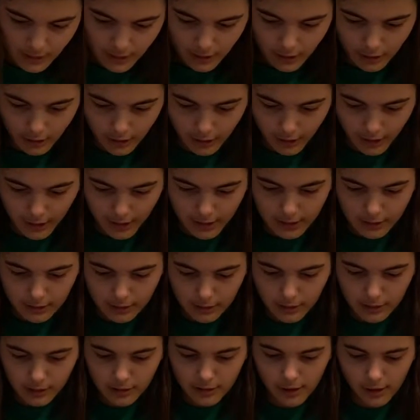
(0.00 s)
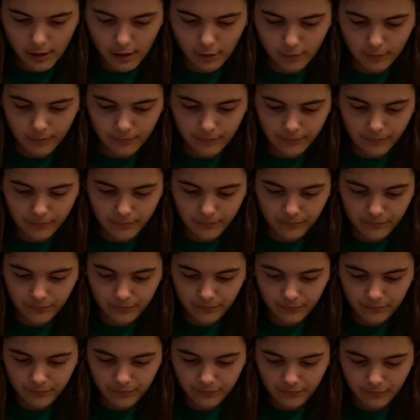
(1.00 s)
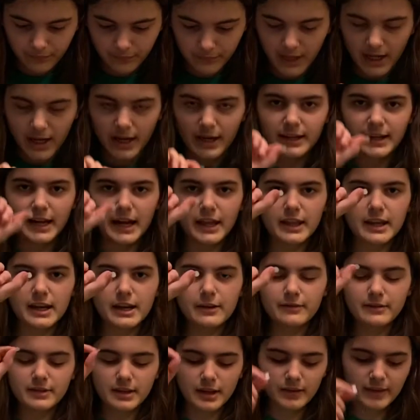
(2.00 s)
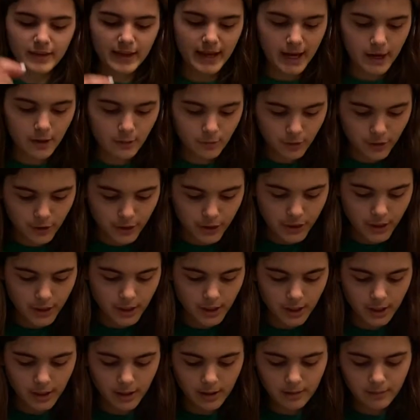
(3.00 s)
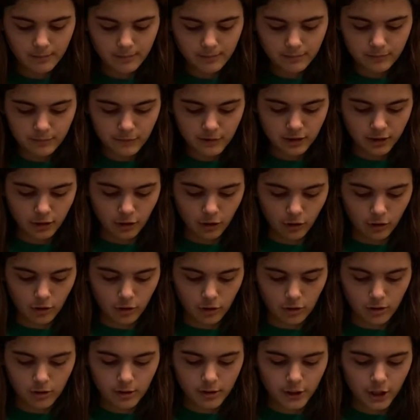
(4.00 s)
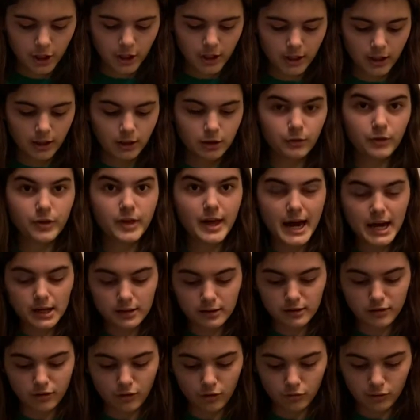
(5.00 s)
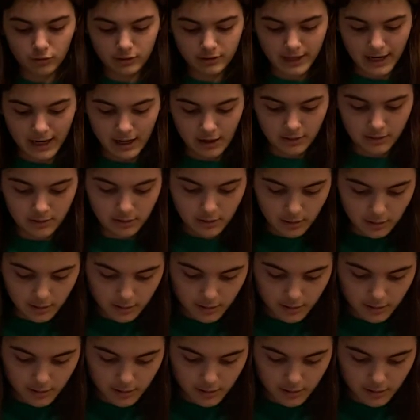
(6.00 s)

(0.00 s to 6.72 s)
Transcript: Alright, so now that I've done that with the circle, you're going to glue that circle down